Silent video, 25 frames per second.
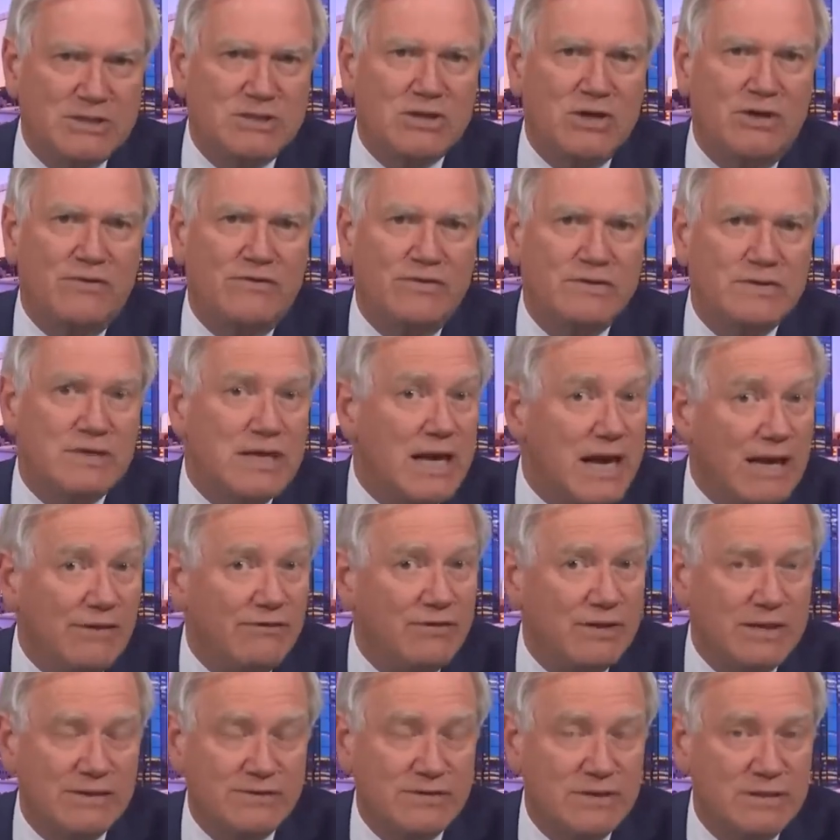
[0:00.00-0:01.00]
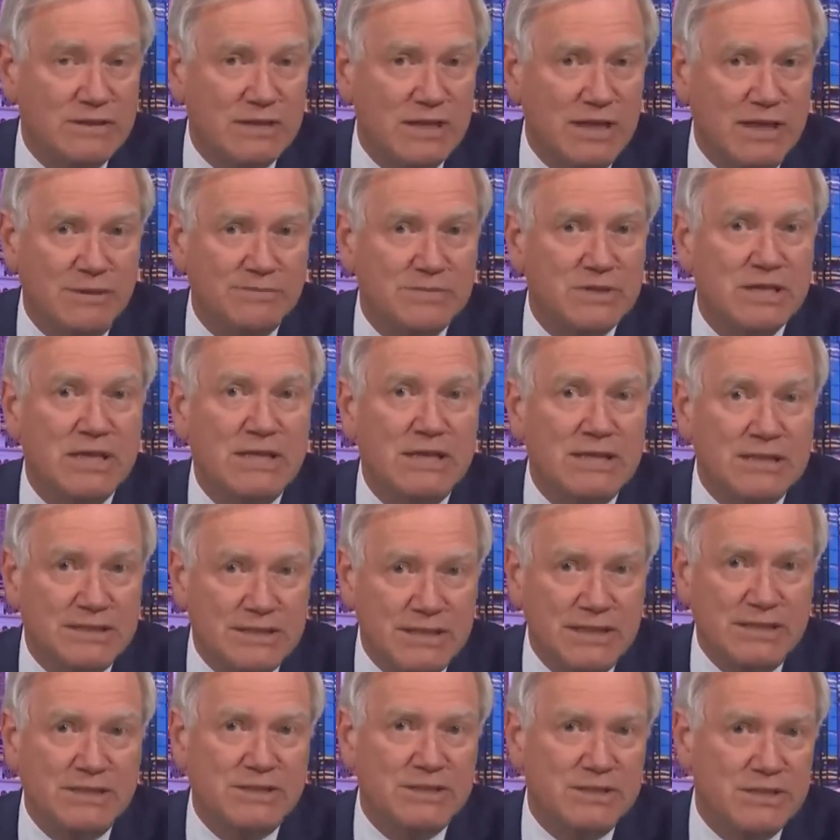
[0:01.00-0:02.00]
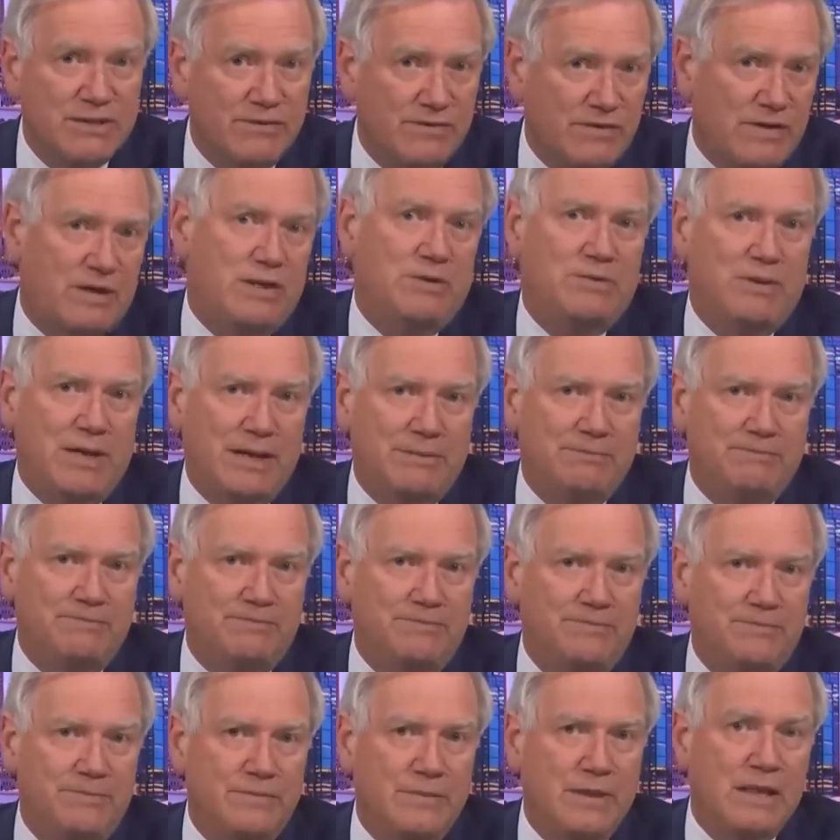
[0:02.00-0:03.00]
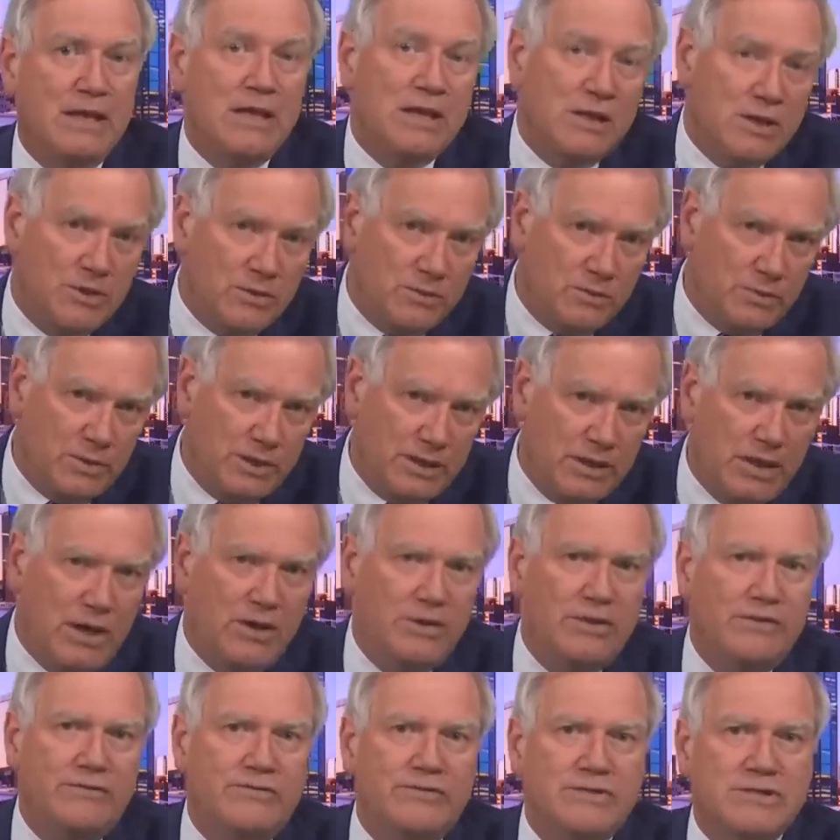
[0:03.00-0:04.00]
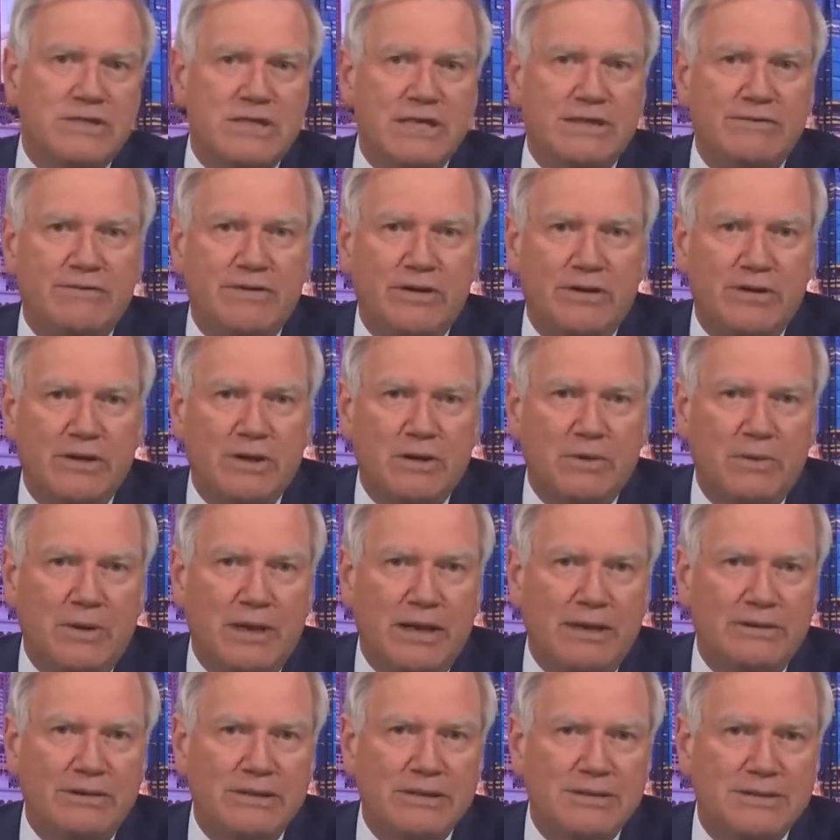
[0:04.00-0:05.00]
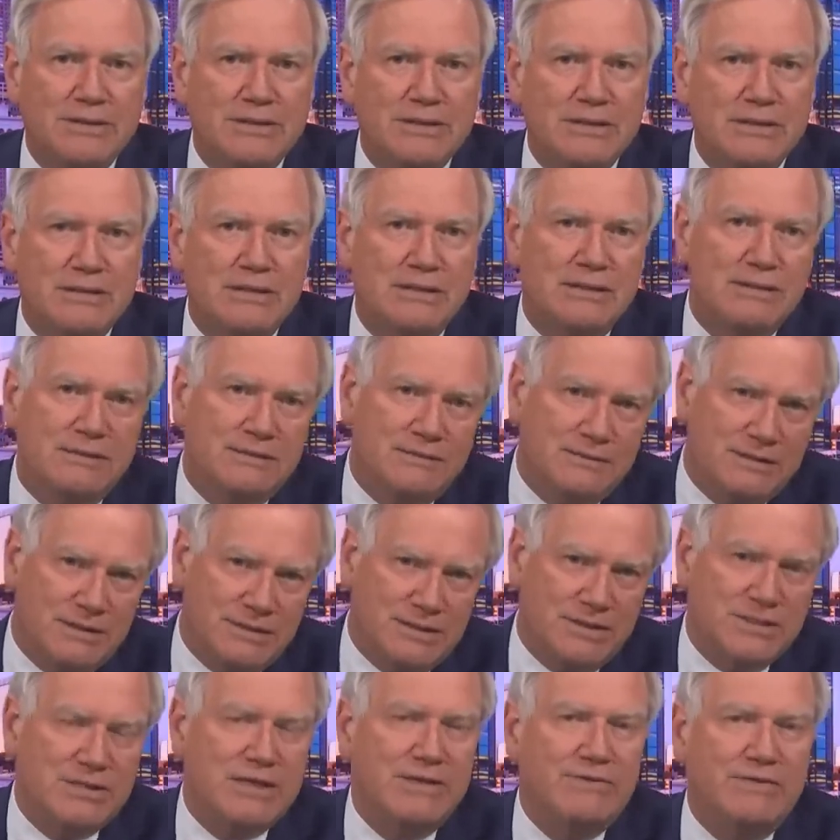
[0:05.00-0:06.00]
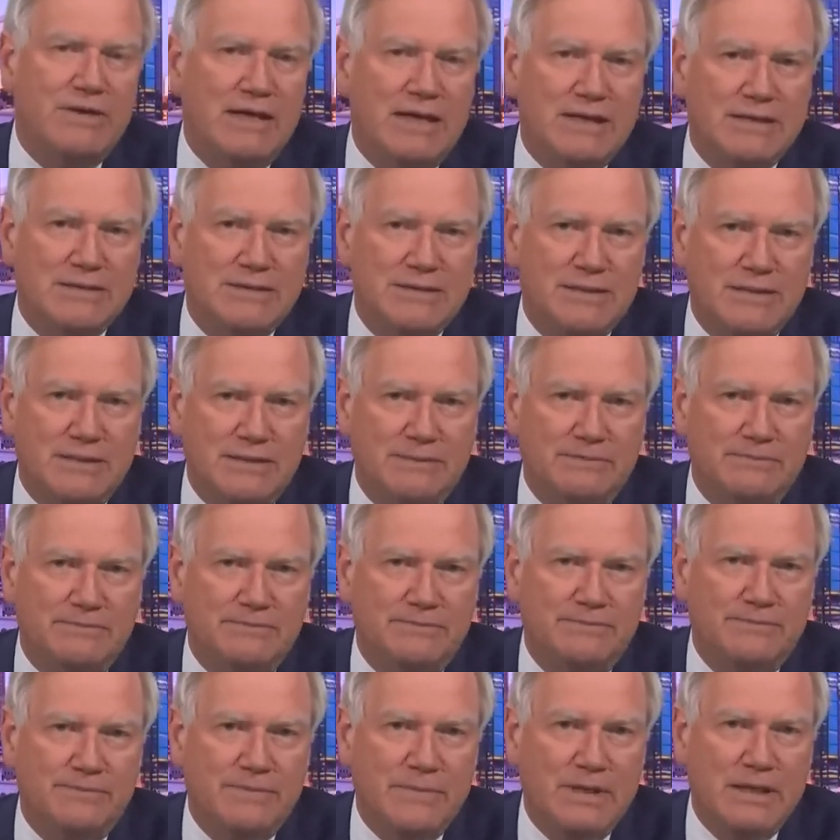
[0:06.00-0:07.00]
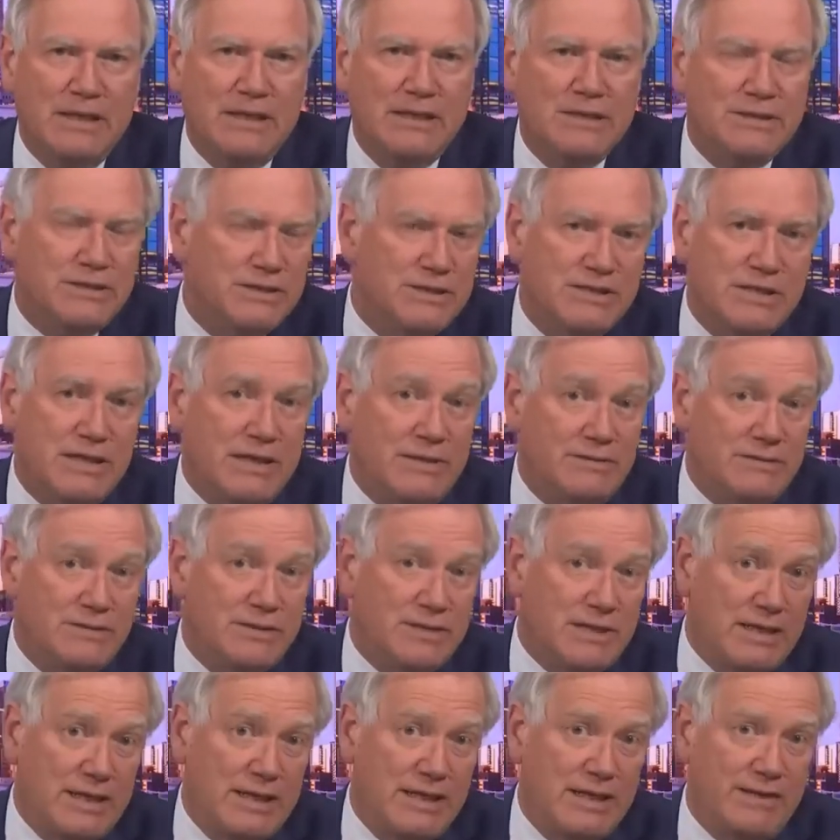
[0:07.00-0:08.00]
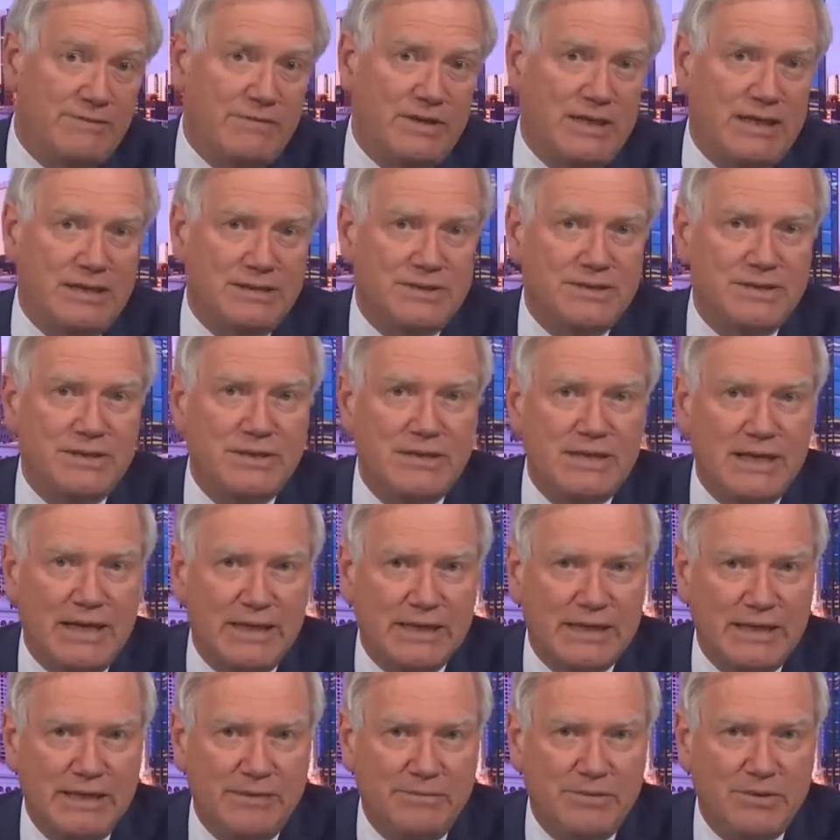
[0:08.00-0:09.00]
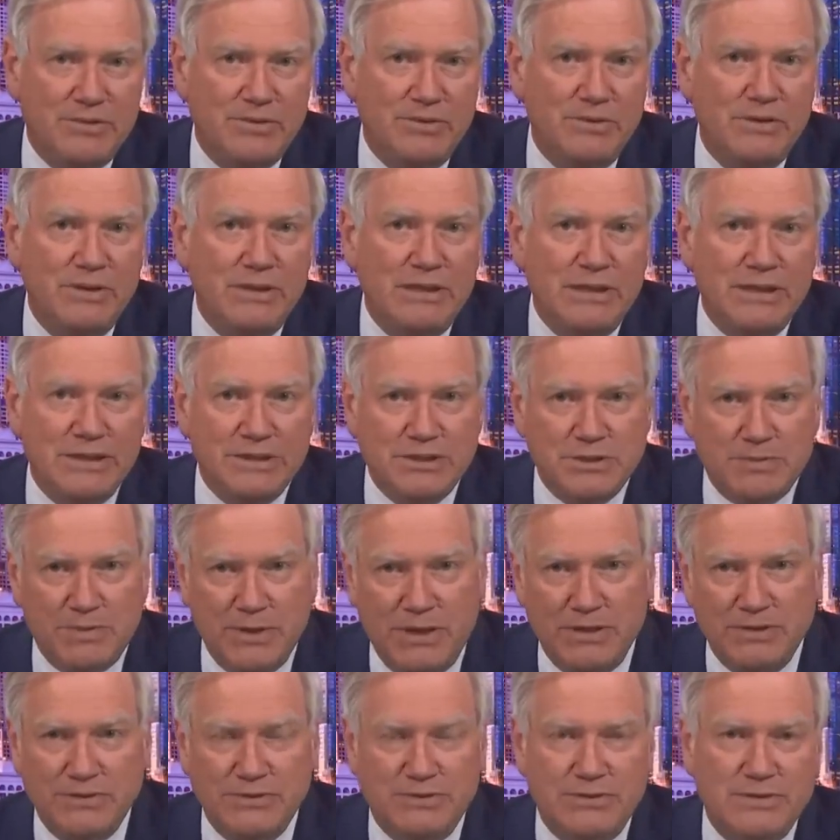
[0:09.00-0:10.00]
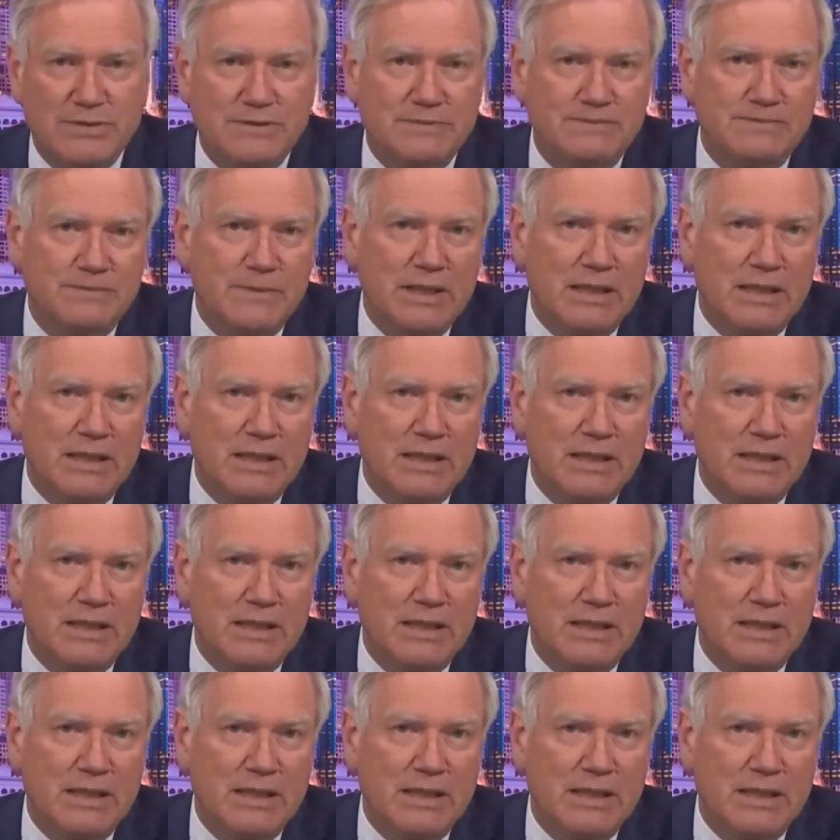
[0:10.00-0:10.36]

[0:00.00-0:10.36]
his office half a dozen times since to follow up. We know they've received their inquiries. They just haven't answered them, just as they haven't answered Dark Emu Exposed.